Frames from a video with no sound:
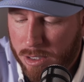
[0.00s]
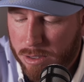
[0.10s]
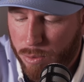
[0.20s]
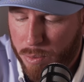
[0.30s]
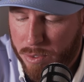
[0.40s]

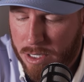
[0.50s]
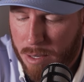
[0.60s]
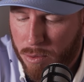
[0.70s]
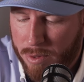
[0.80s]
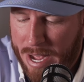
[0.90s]
So we would
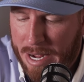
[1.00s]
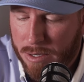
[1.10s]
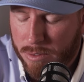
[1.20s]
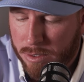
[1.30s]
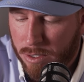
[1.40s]
double that
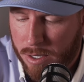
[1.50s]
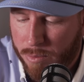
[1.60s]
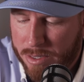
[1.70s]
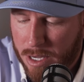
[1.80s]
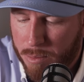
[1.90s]
along
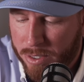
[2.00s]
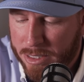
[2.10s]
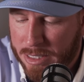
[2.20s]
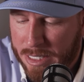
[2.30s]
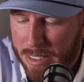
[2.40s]
with
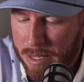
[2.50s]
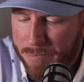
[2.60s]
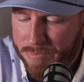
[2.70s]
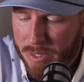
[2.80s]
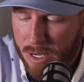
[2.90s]
doubling the
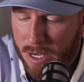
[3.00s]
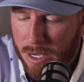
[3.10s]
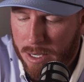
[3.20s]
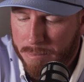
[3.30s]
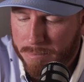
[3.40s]

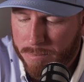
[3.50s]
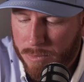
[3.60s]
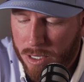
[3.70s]
um,